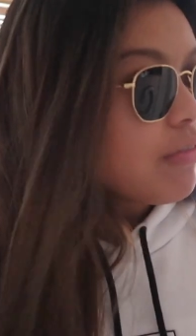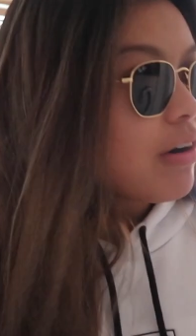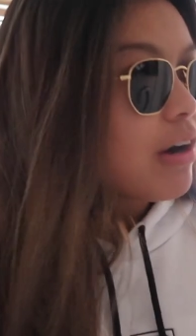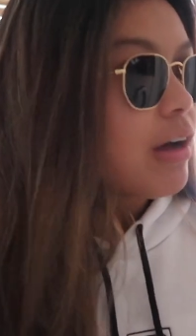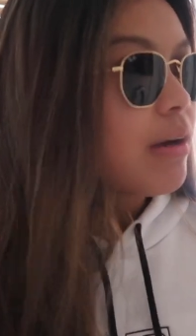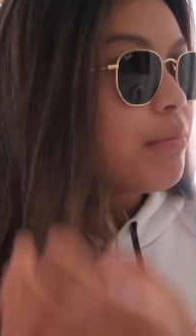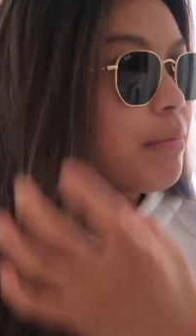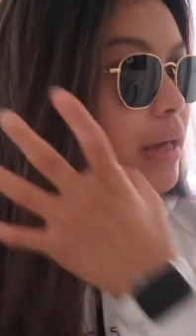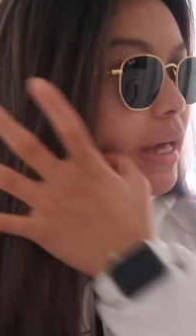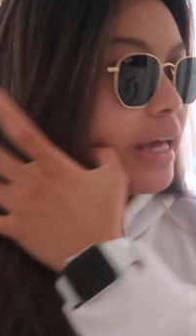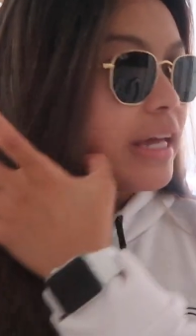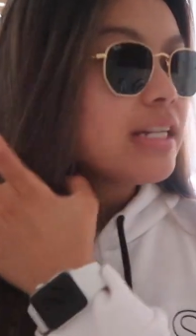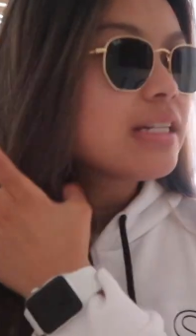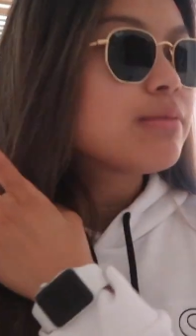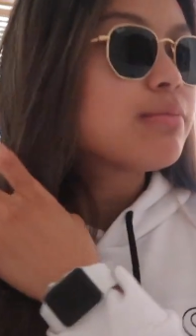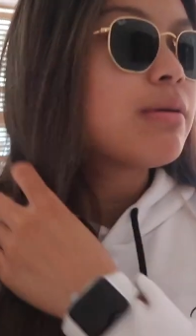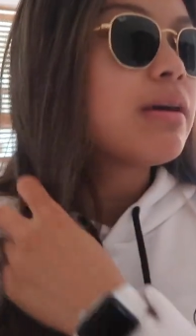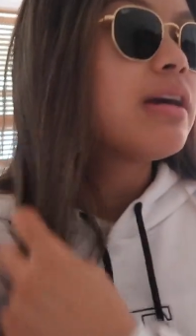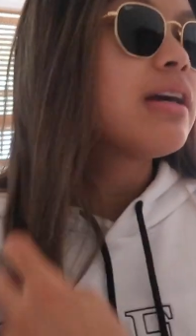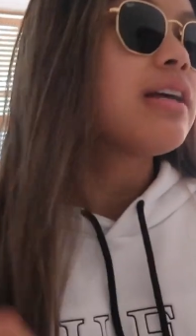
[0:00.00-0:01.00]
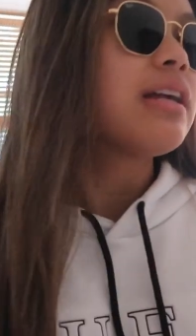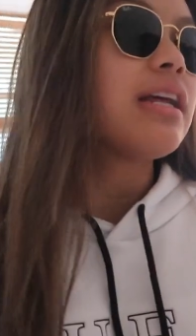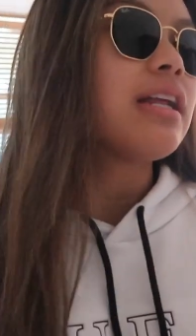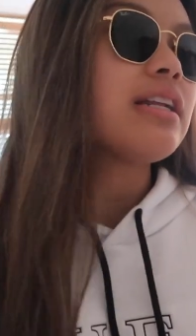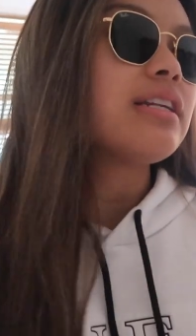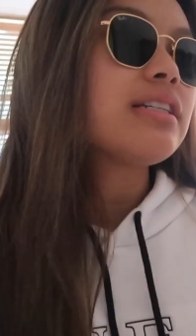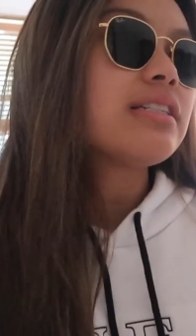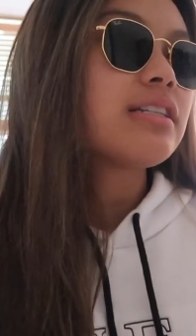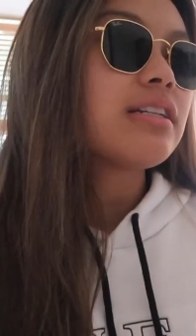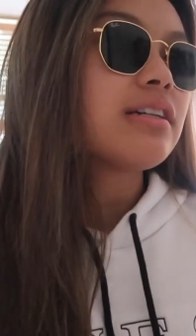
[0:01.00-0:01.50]
from H Mart
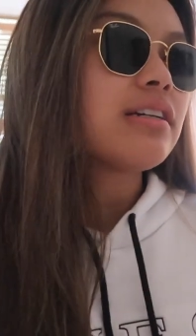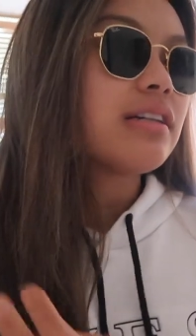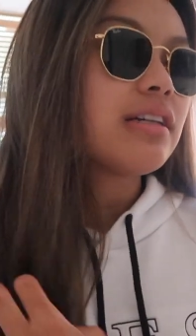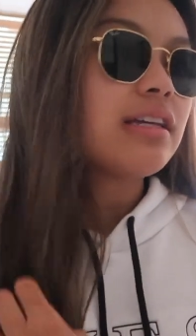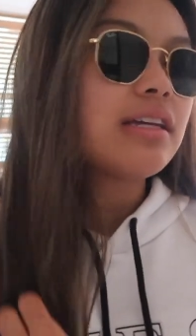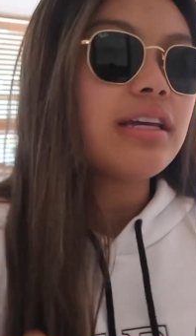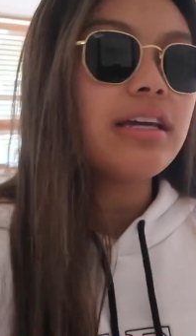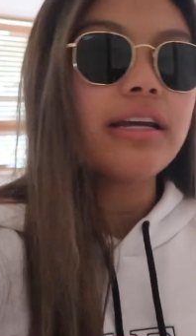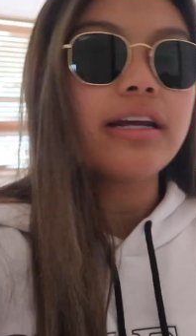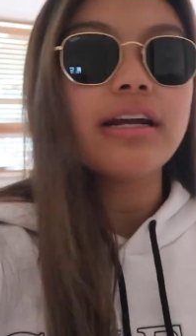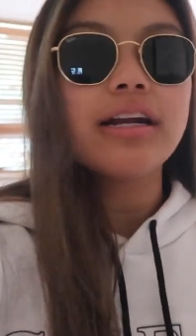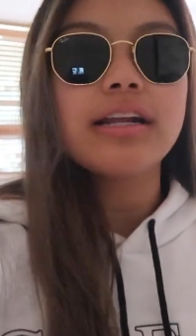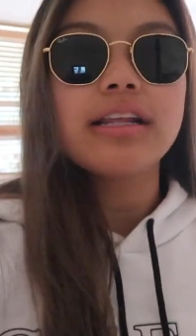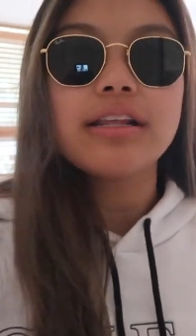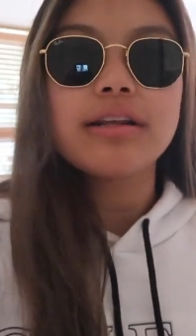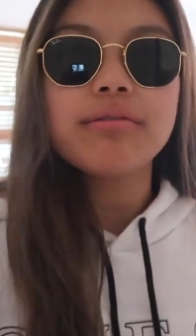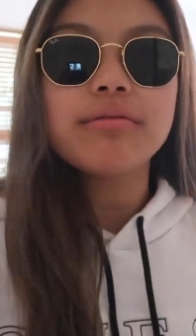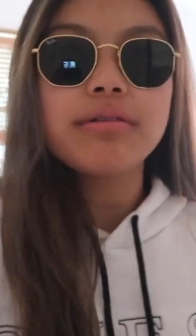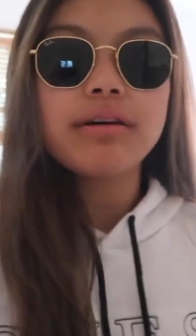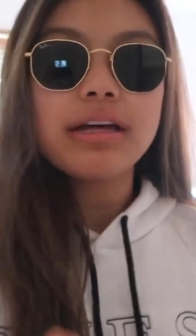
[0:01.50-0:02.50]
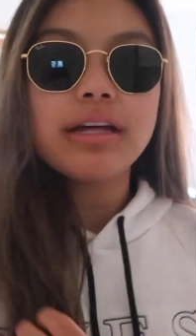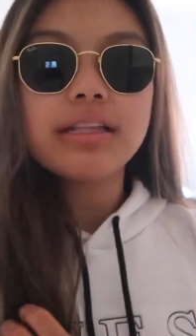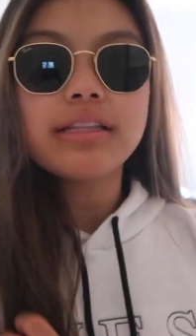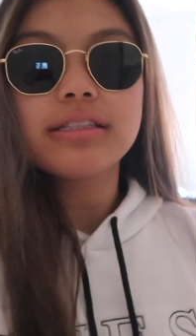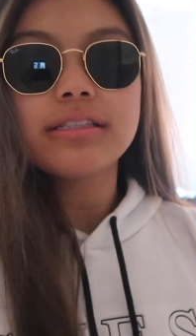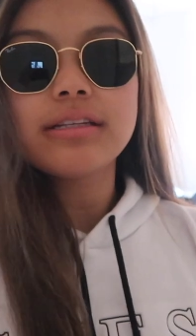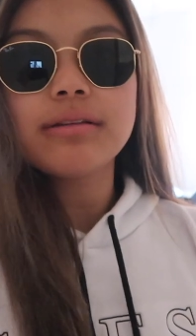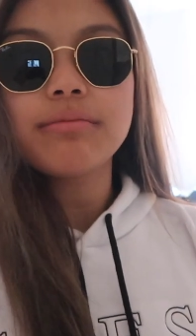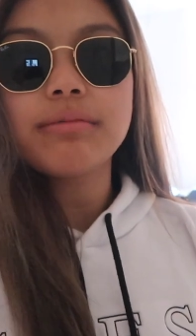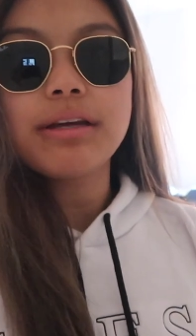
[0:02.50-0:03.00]
and just cook it here. Then we'll get
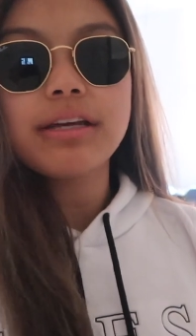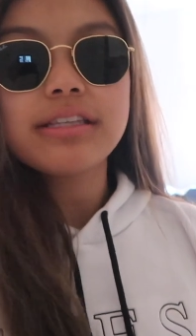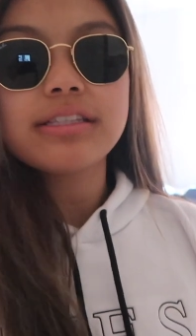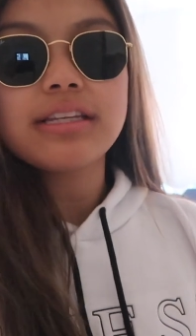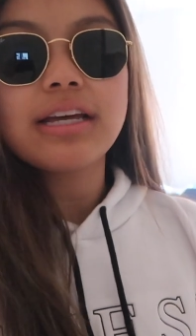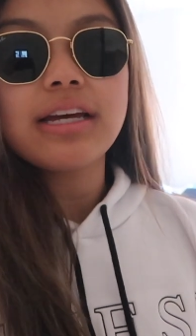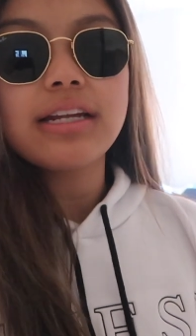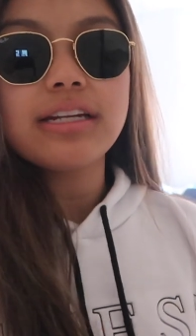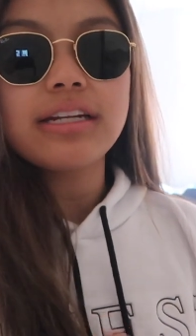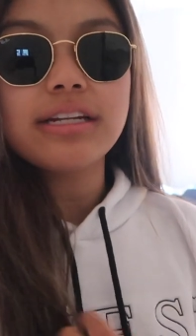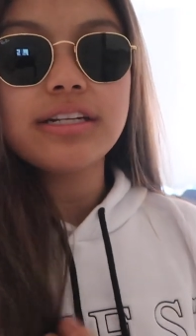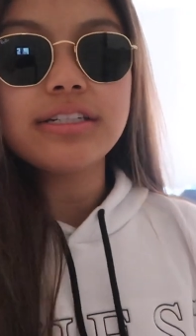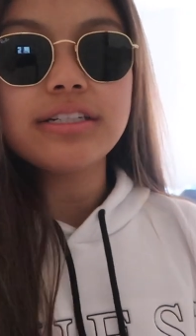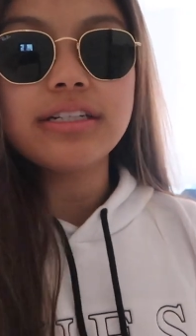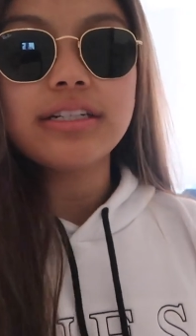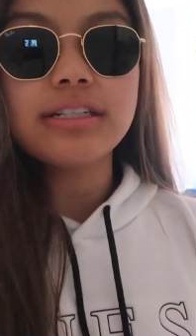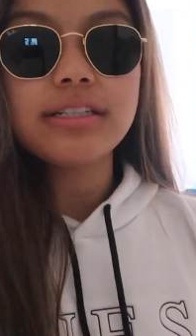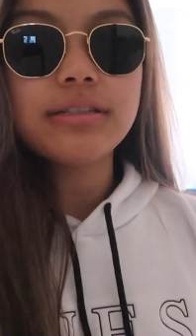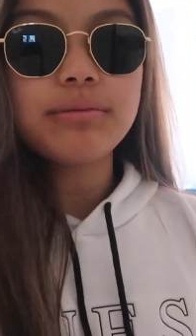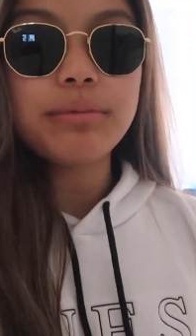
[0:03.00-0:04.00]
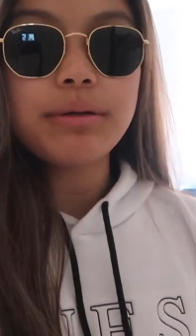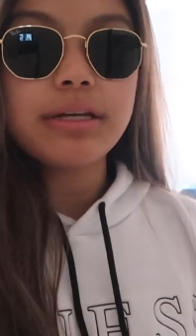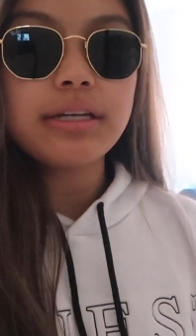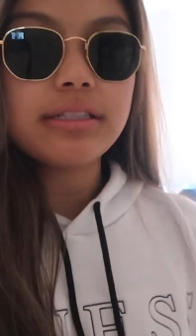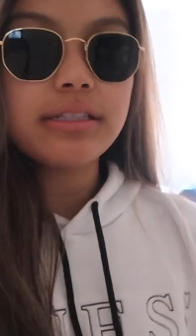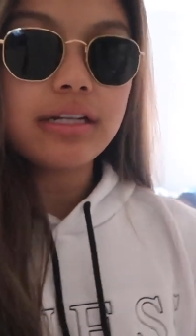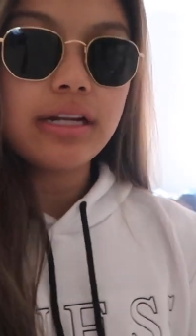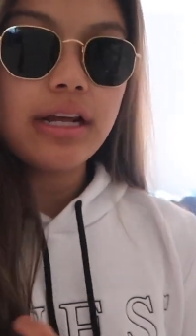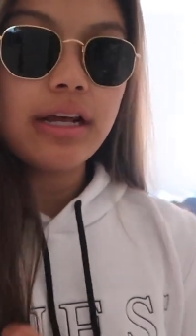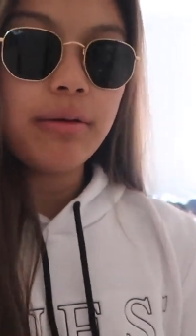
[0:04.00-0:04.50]
some like side dishes
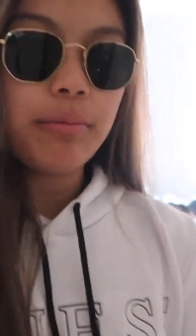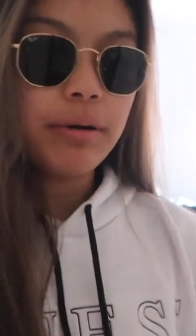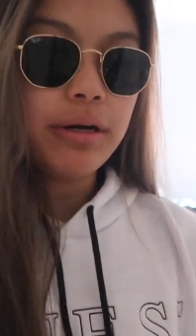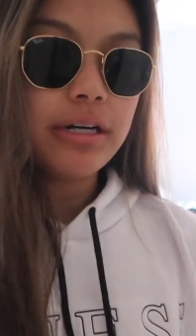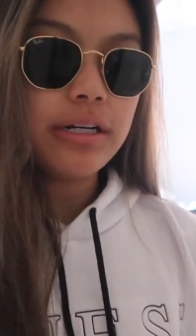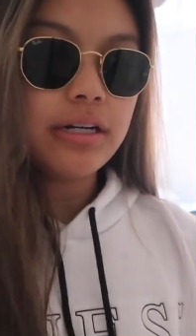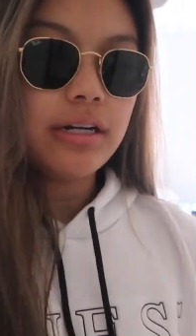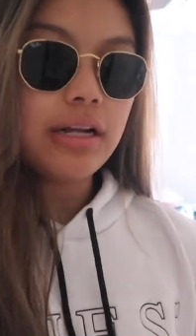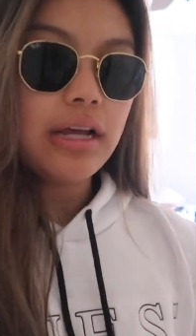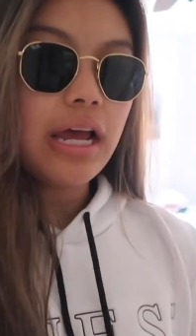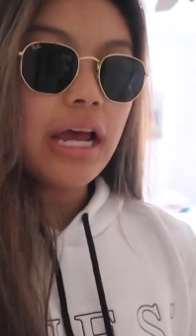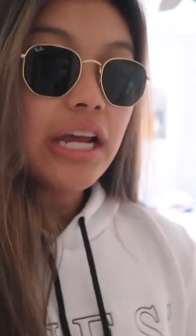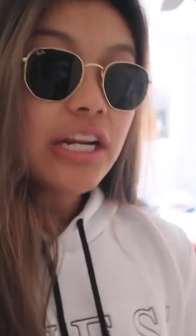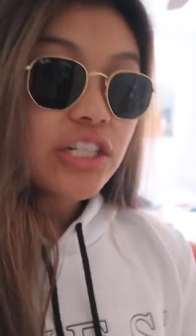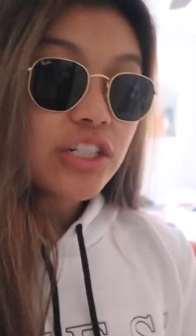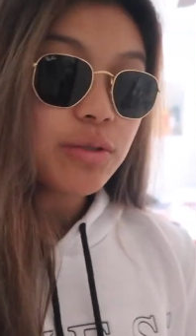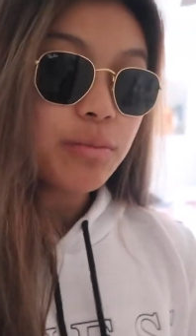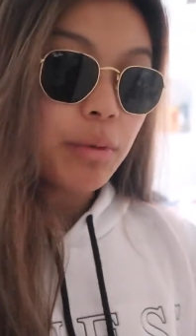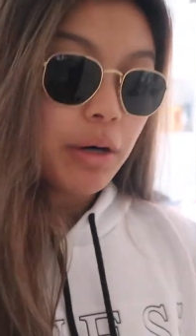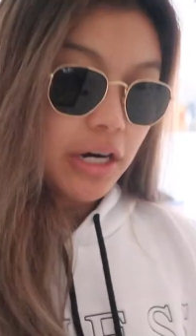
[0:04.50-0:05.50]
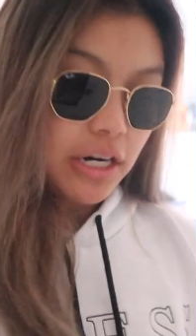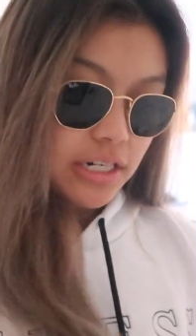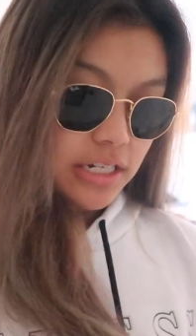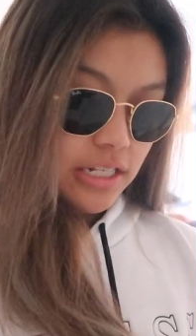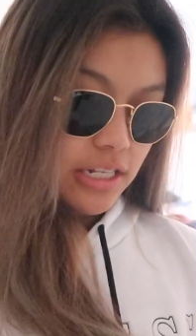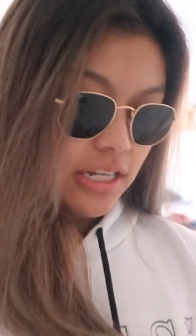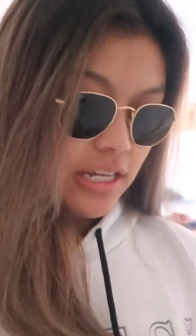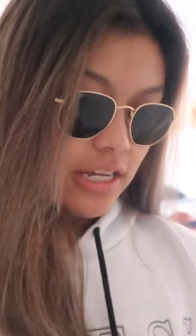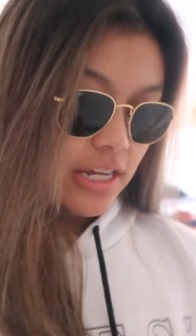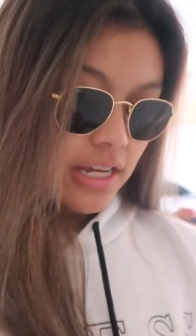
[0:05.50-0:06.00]
because at H
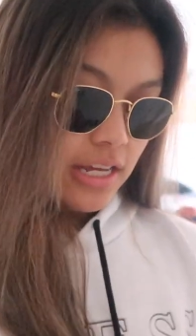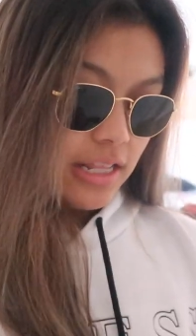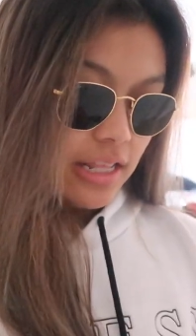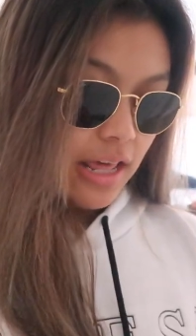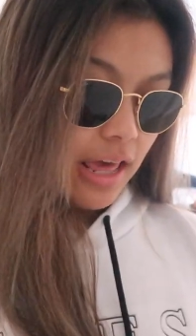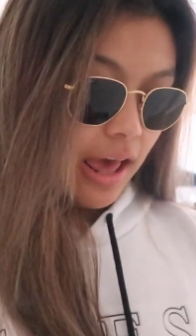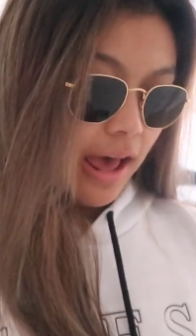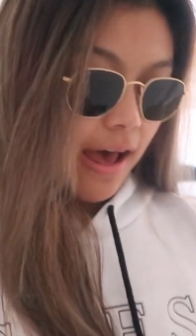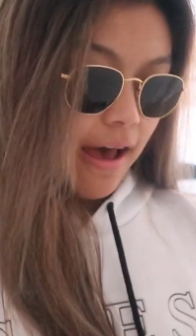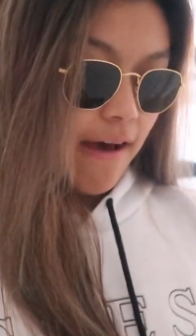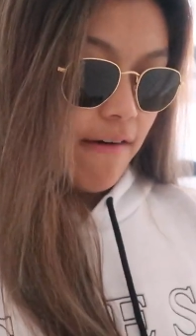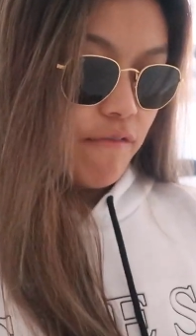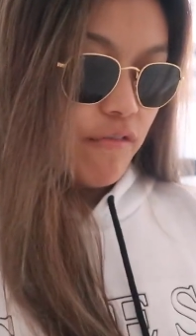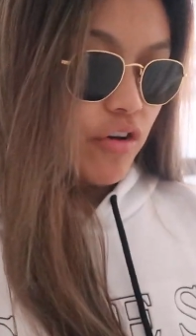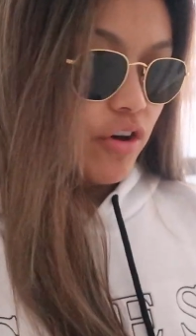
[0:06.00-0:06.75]
Mart. They have